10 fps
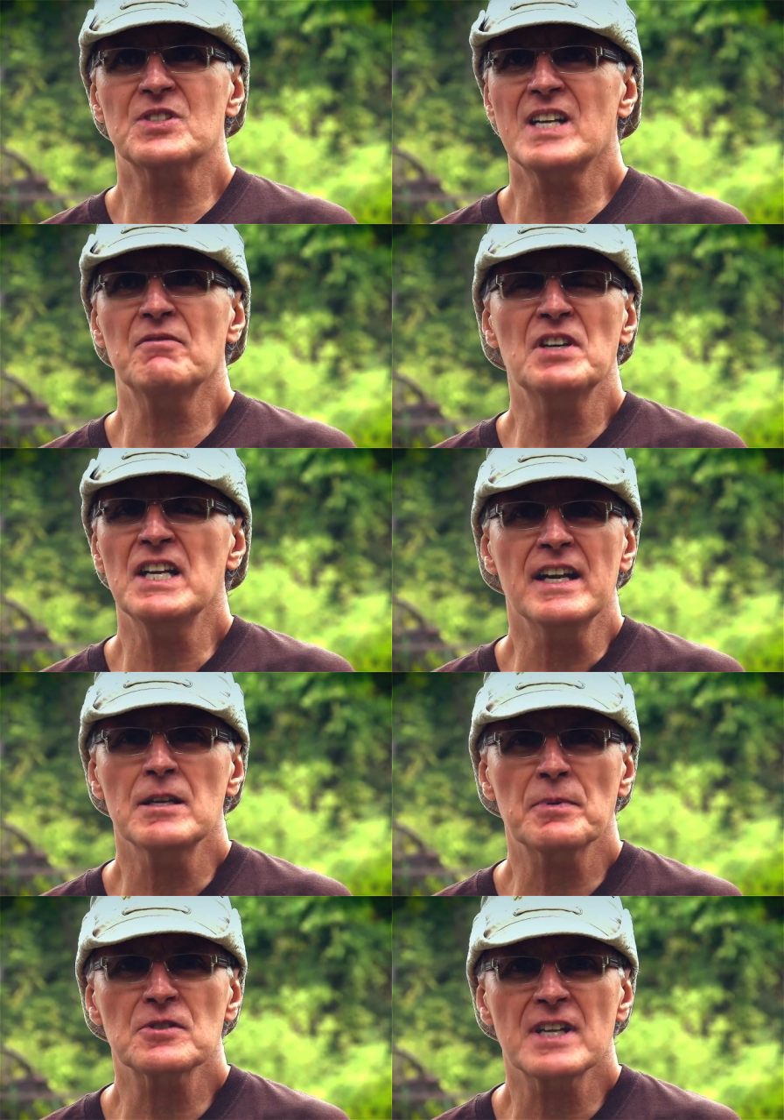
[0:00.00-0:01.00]
70,
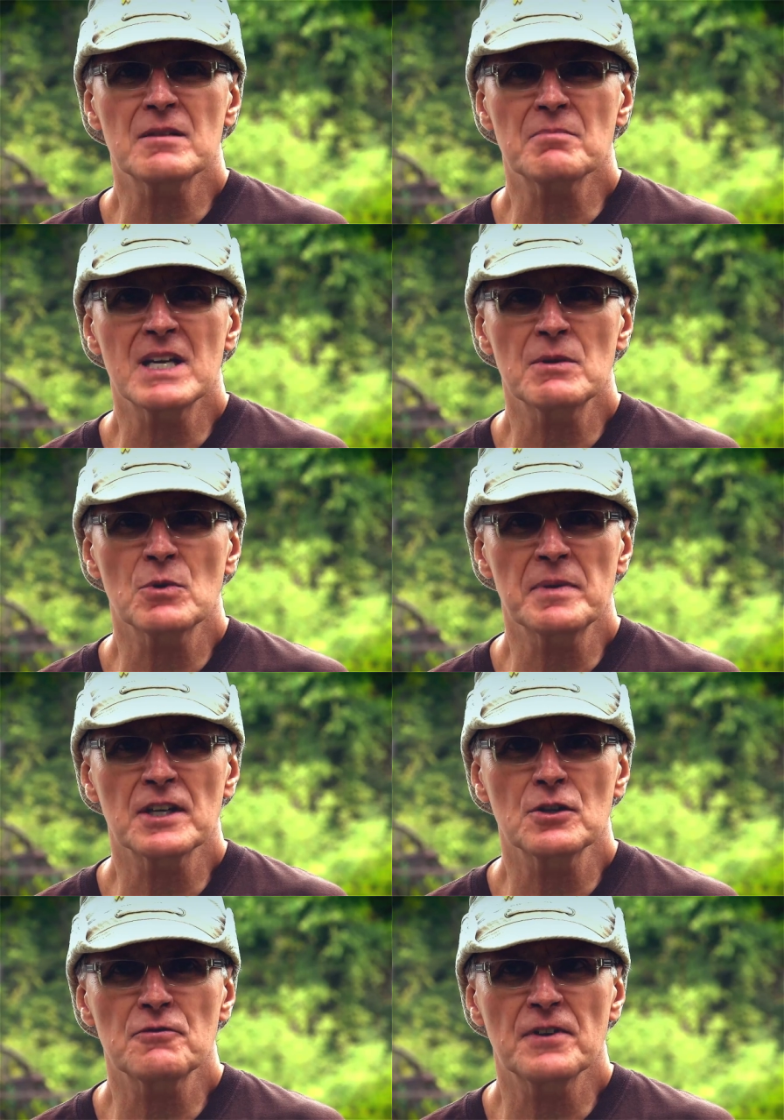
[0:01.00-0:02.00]
80% maybe would be
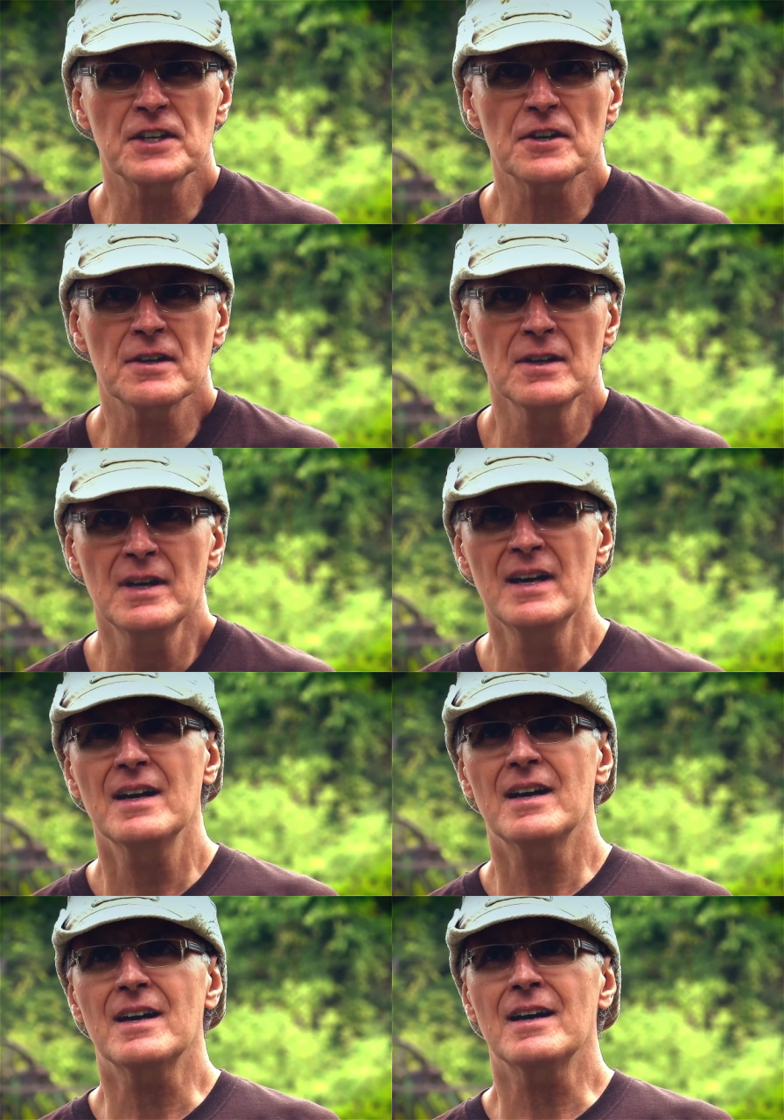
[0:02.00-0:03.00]
a good figure.
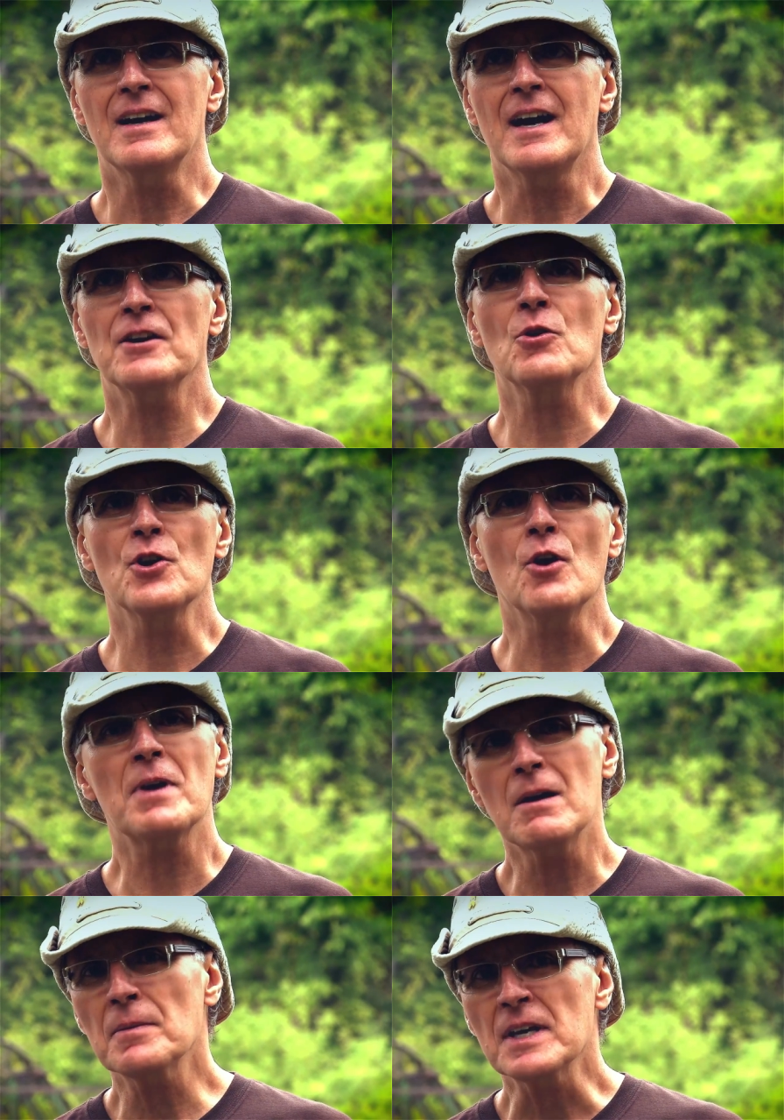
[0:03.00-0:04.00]
I don't know,
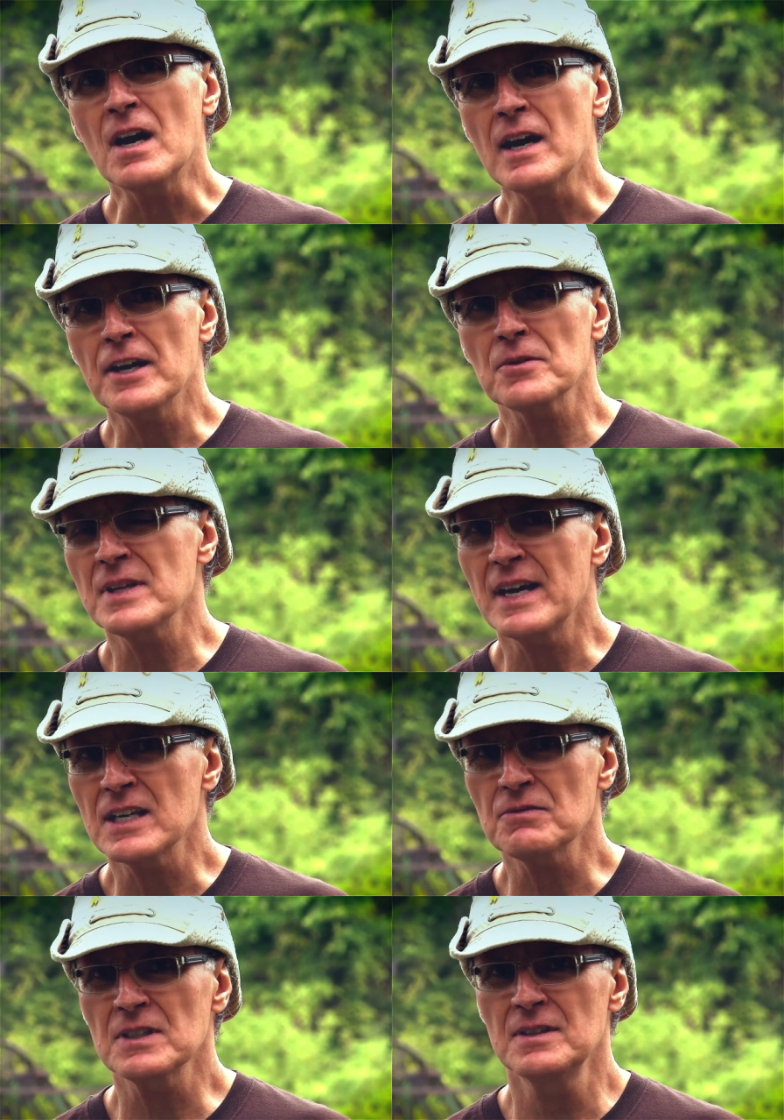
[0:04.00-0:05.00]
probably higher than that
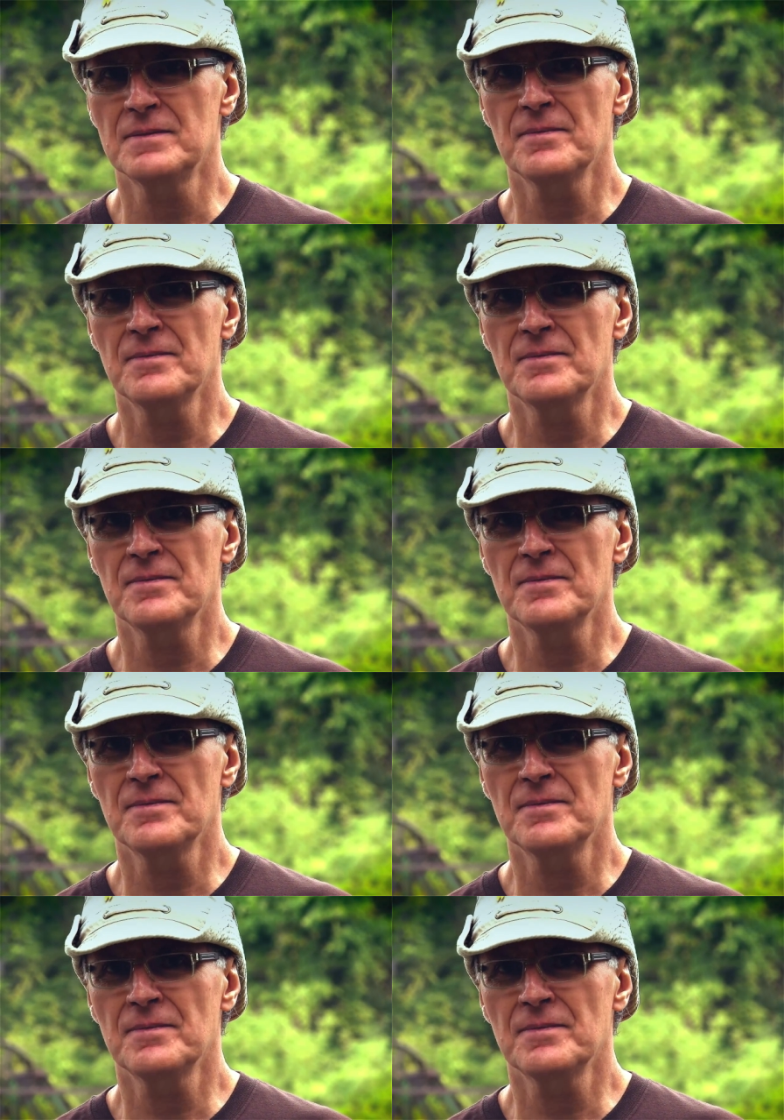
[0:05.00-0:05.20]
even.